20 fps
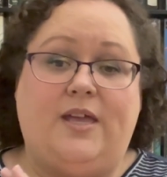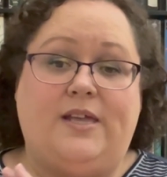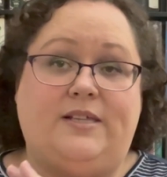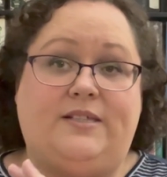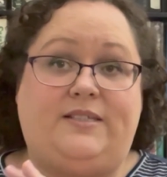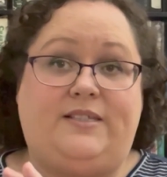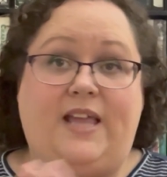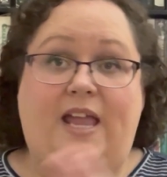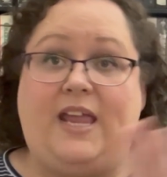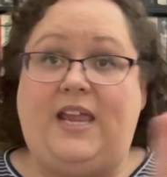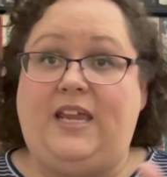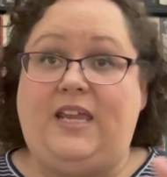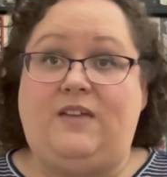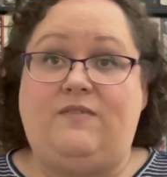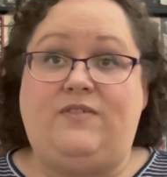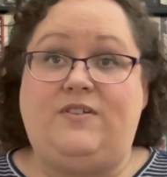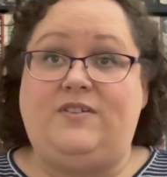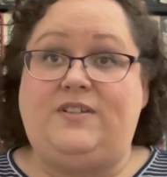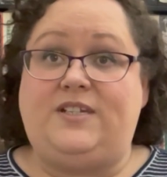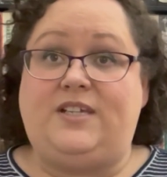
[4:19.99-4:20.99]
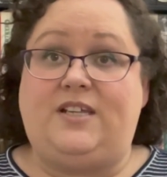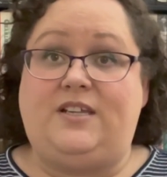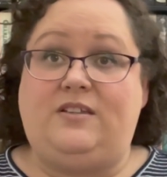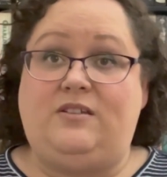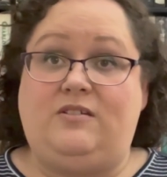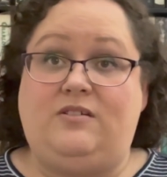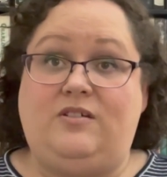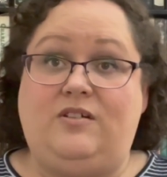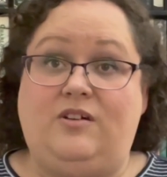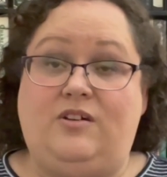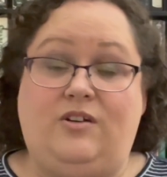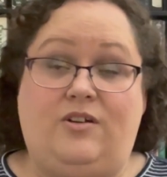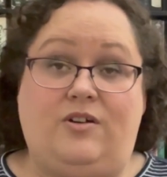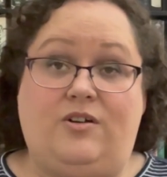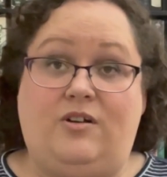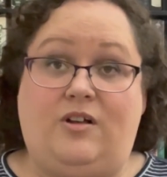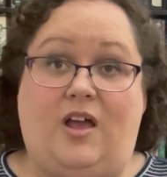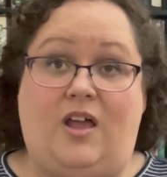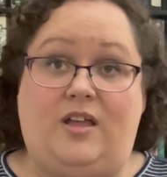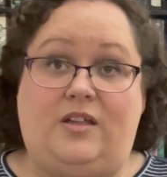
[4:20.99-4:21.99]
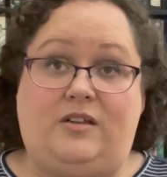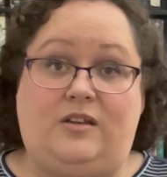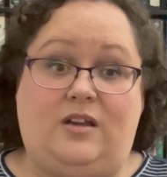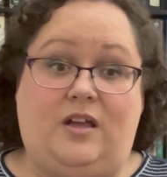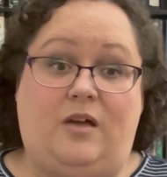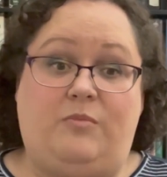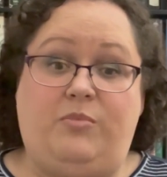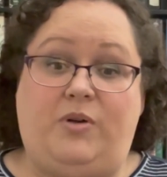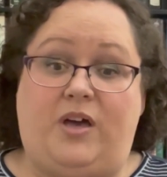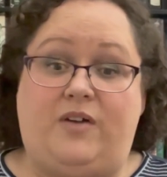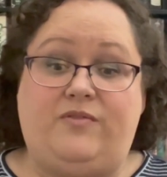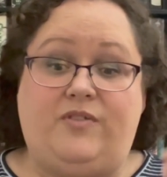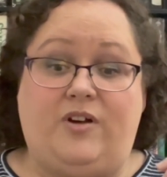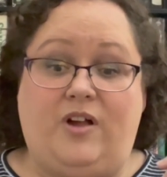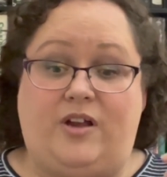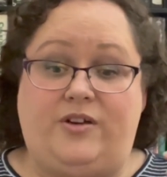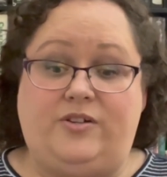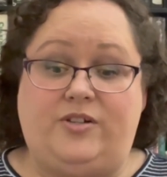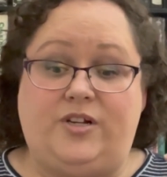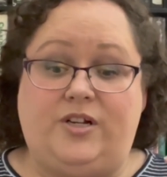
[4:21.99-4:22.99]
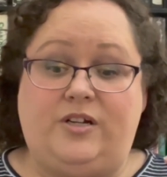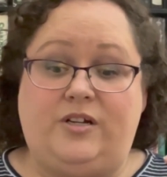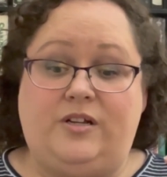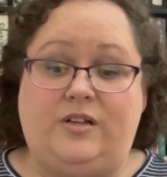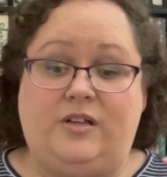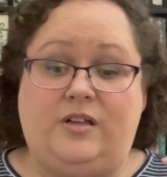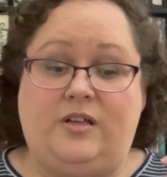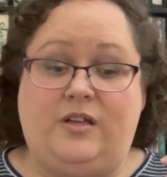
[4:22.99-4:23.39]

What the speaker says: saying if you did good or not, above or under,